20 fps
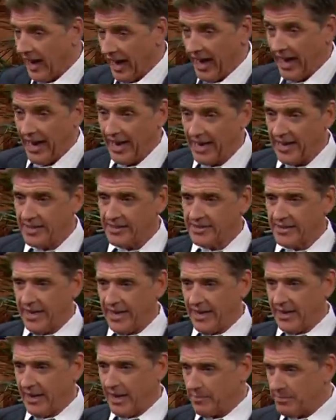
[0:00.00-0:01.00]
and uh,
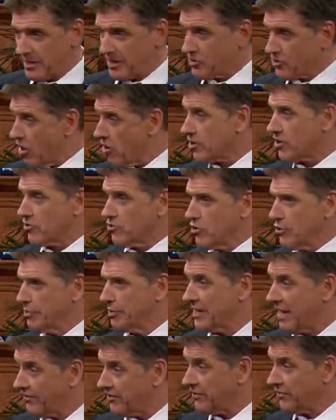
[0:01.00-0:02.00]
and be cock-a-hoop
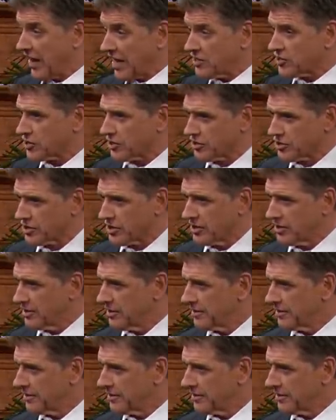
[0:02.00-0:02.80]
and have adventures.